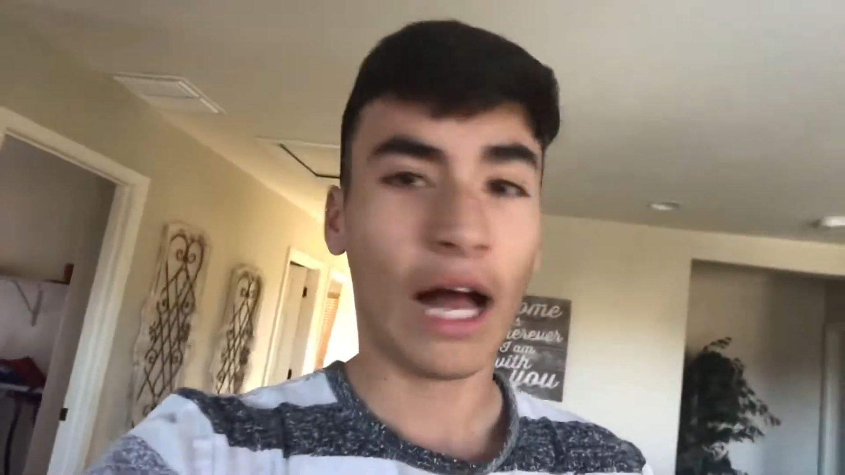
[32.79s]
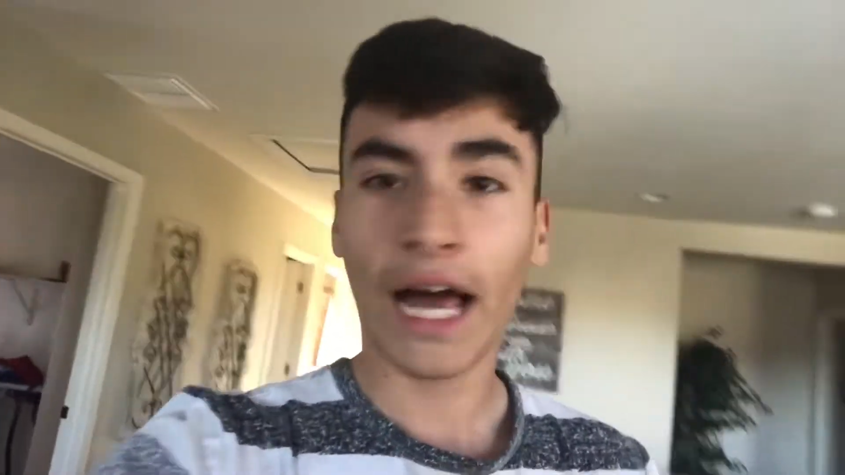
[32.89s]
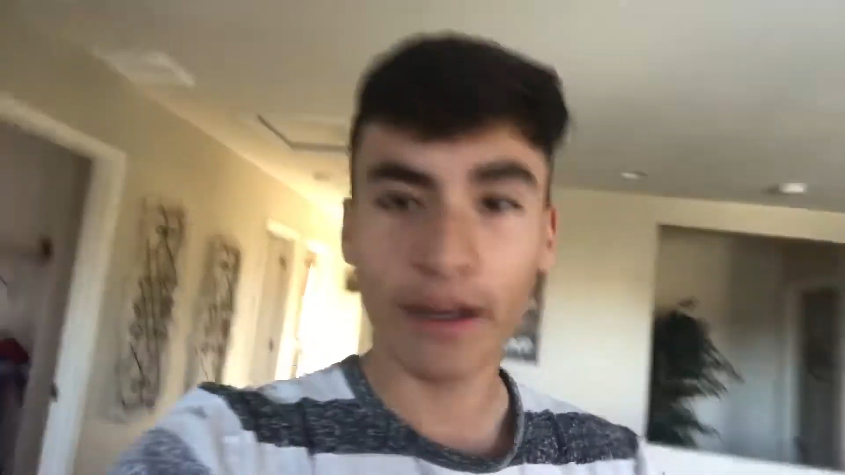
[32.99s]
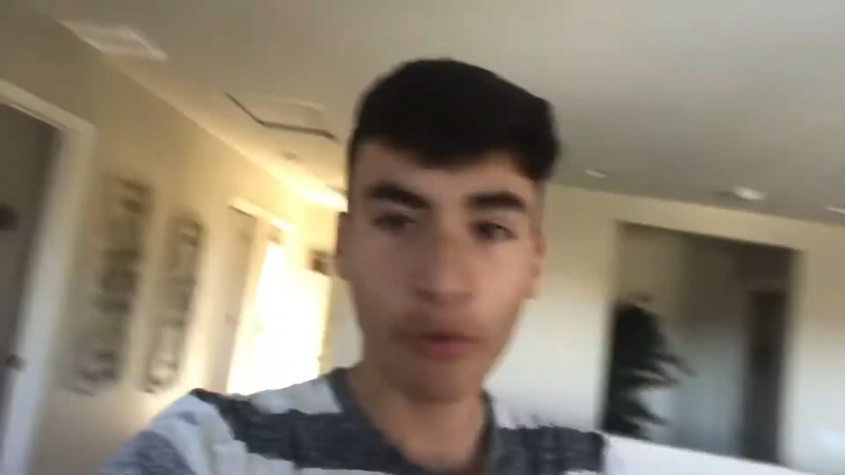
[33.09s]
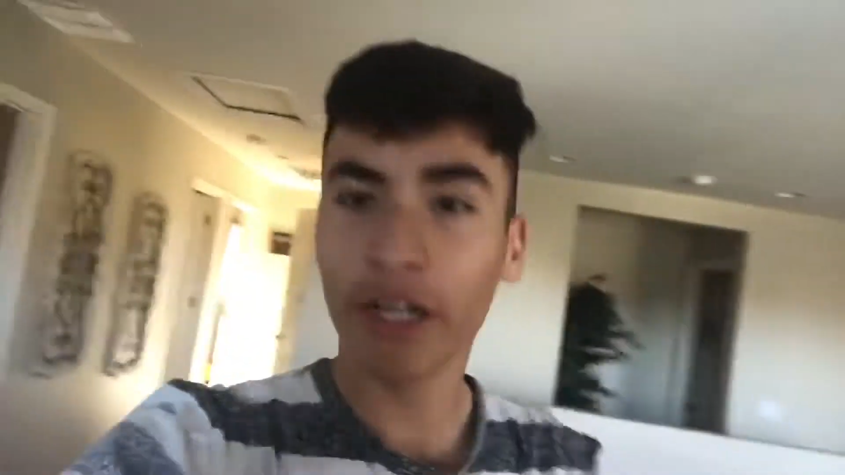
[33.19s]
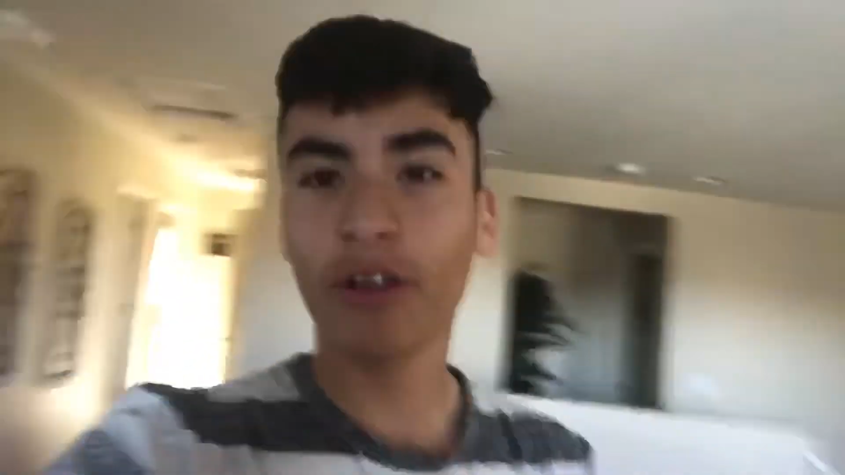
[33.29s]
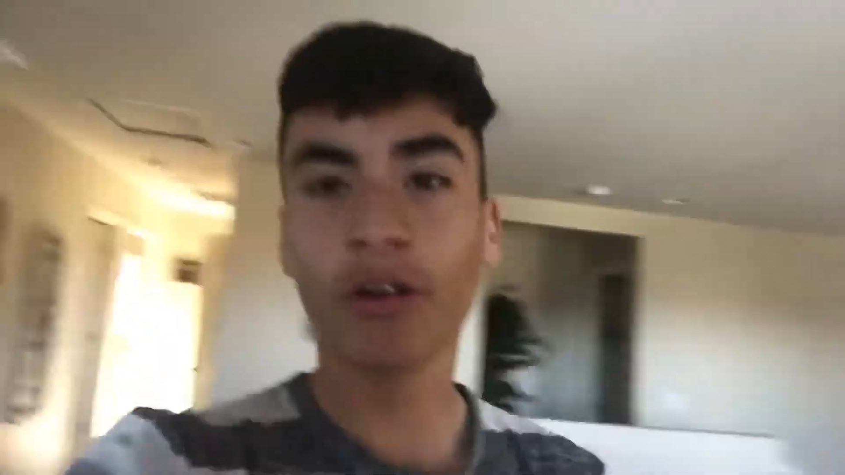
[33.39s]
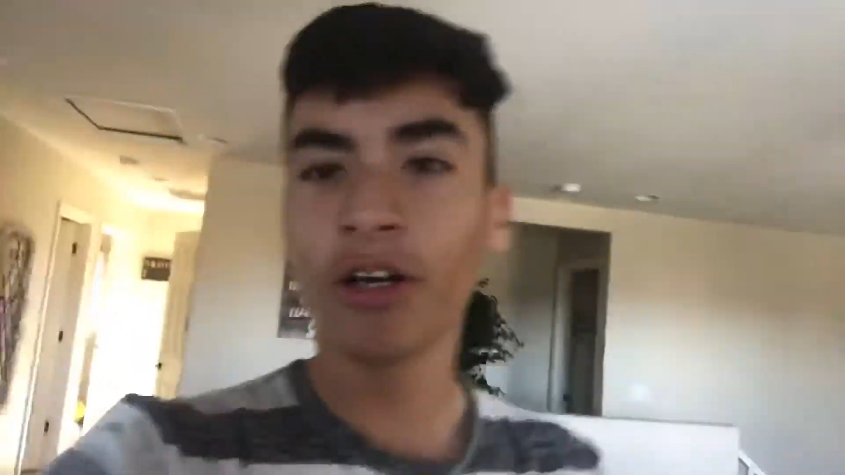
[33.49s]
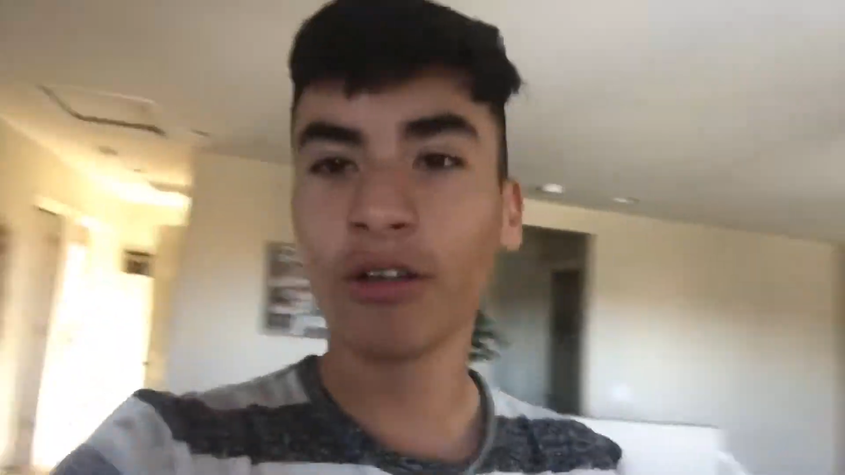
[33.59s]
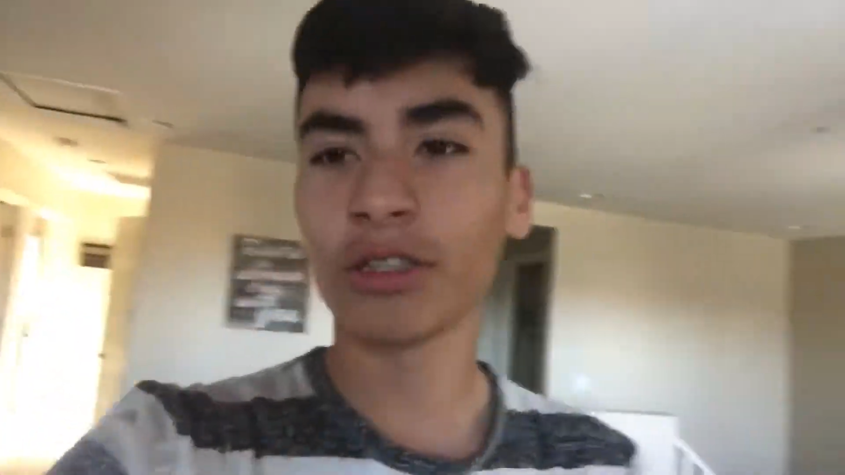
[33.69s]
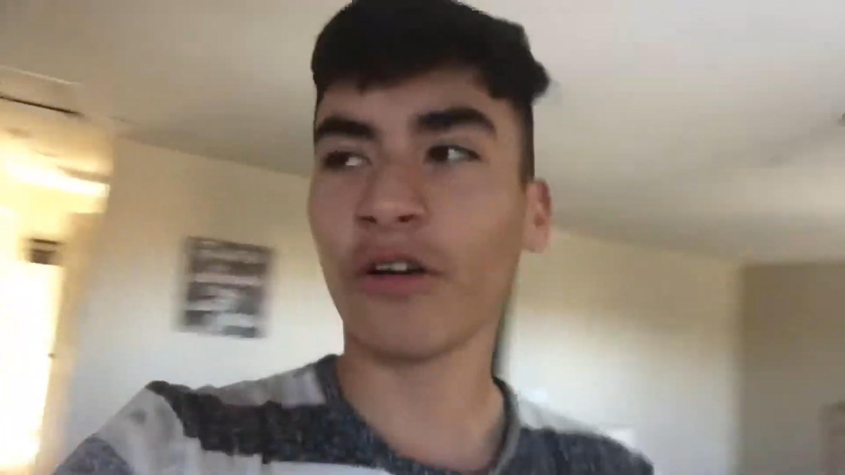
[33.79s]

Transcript: I didn't bring no girls